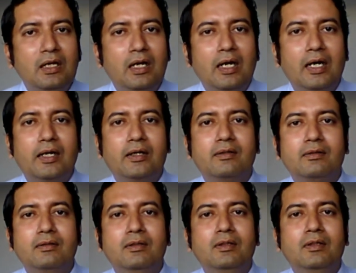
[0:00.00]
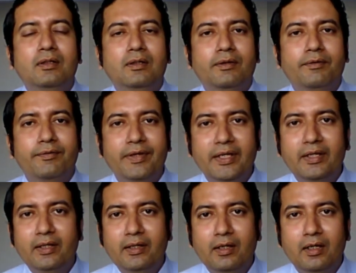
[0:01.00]
are
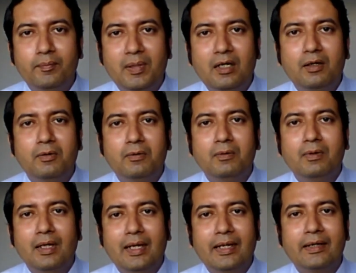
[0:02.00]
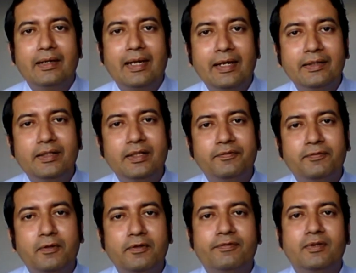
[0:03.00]
way above and at the
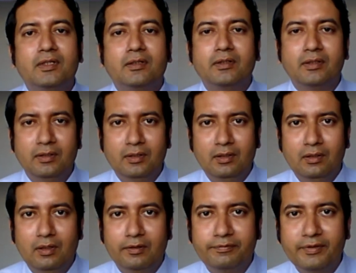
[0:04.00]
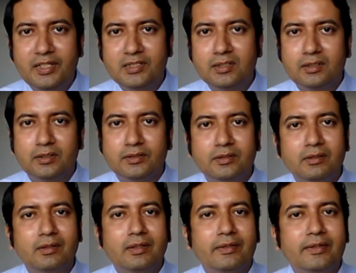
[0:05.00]
forefront of research,
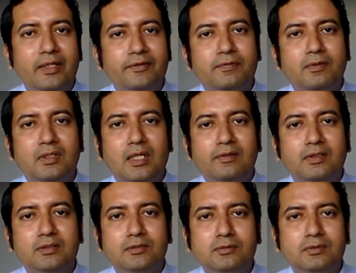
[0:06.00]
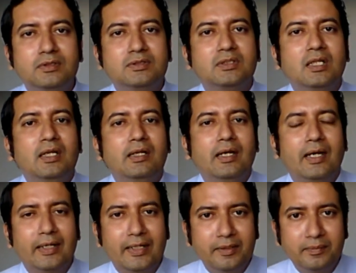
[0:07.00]
and therefore our tools
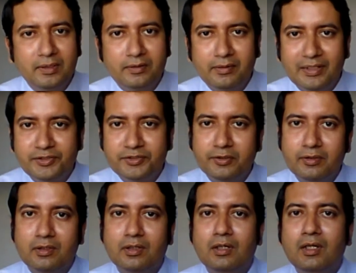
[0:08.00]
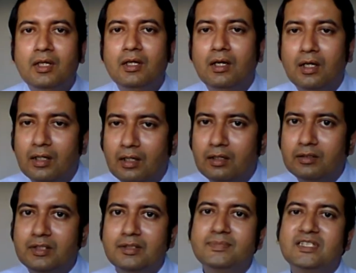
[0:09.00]
are able to ensure a
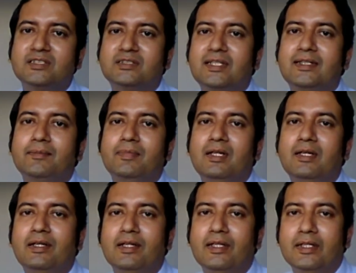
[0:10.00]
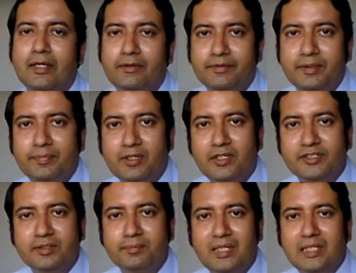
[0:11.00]
long-term sustainability of the
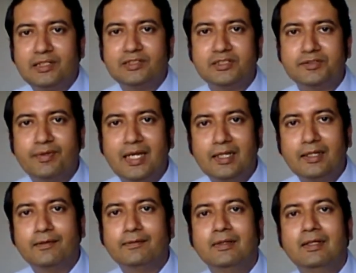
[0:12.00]
project manager's value